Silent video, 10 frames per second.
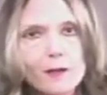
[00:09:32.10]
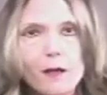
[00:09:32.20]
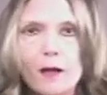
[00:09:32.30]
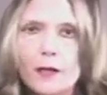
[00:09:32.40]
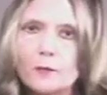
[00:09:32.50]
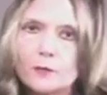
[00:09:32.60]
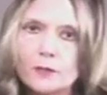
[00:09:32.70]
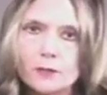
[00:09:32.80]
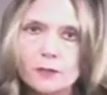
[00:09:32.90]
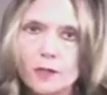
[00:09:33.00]
I
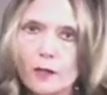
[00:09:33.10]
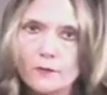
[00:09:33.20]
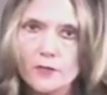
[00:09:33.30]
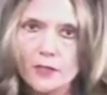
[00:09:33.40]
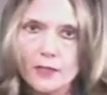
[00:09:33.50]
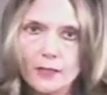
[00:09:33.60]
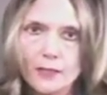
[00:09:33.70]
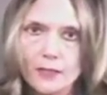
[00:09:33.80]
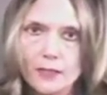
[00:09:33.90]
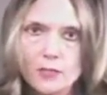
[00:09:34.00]
would love to get a
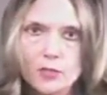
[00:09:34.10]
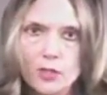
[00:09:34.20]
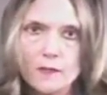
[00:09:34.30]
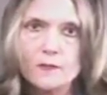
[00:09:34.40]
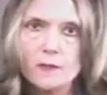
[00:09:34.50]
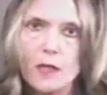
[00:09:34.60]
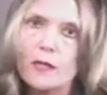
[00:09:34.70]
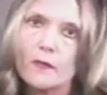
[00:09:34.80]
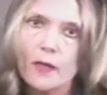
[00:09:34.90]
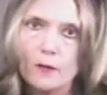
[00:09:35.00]
kitty just
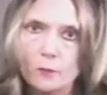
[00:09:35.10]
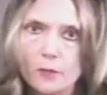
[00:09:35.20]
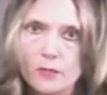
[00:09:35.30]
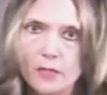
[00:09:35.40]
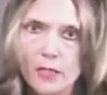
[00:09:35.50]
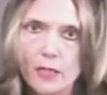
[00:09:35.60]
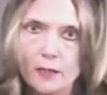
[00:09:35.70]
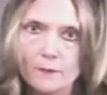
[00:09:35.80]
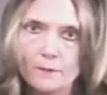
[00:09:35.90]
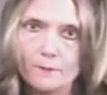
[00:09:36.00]
like that one
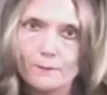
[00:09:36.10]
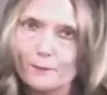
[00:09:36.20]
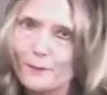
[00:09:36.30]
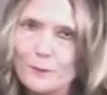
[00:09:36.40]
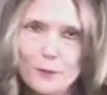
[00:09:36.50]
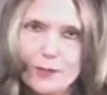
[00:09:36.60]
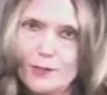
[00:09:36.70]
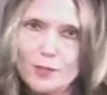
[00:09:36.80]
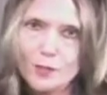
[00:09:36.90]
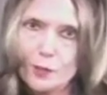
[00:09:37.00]
day.
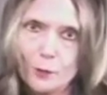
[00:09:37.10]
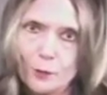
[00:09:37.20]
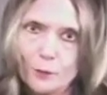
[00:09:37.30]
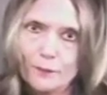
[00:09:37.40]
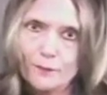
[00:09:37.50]
Wouldn't you?